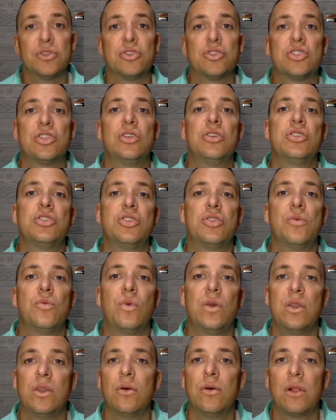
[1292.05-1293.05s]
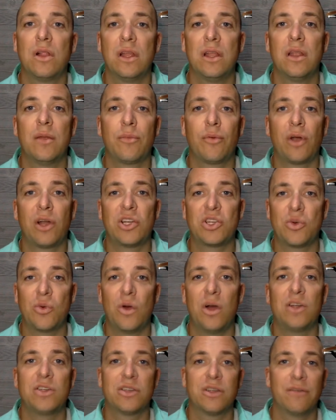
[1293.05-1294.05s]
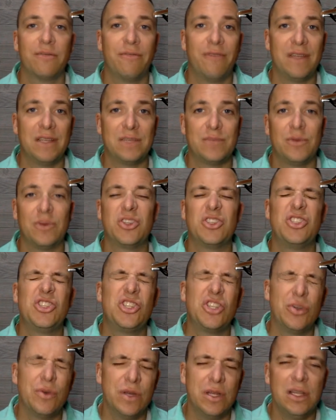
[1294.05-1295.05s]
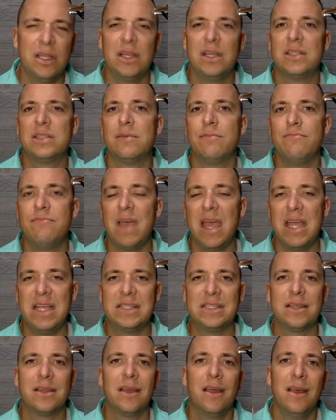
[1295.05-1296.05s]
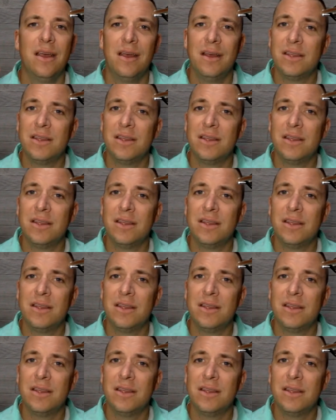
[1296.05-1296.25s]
Search the window cleaning, pressure washing on Facebook. Do it. It's amazing.